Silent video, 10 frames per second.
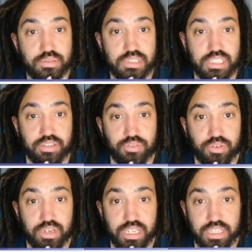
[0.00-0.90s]

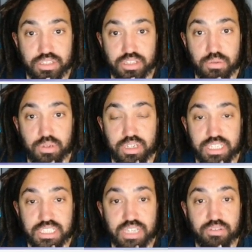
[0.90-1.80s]
T3, and so on is
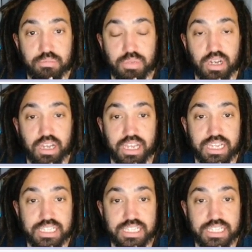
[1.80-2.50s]
given by